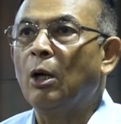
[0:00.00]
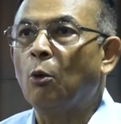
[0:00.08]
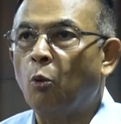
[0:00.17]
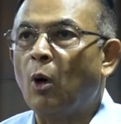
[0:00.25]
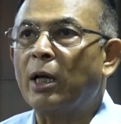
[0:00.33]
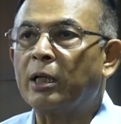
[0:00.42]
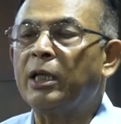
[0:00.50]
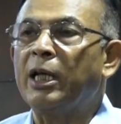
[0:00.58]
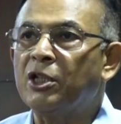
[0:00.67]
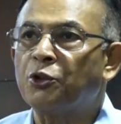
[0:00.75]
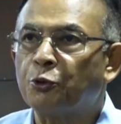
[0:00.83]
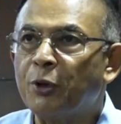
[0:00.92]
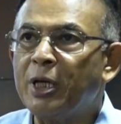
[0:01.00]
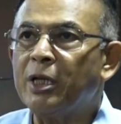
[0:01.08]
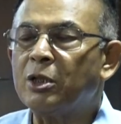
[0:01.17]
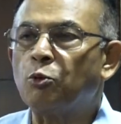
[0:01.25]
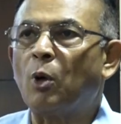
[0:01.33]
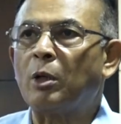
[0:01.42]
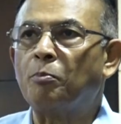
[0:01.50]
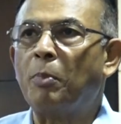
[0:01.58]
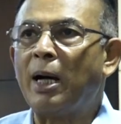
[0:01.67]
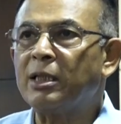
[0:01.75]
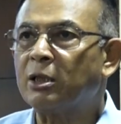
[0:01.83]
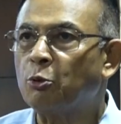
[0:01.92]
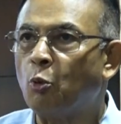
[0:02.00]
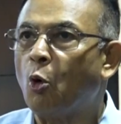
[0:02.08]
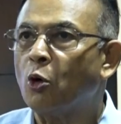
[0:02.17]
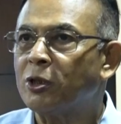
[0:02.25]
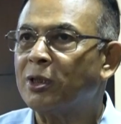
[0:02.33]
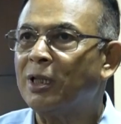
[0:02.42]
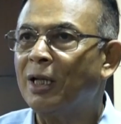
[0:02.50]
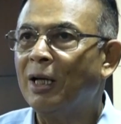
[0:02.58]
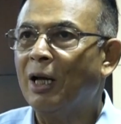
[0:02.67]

what history is, what past was,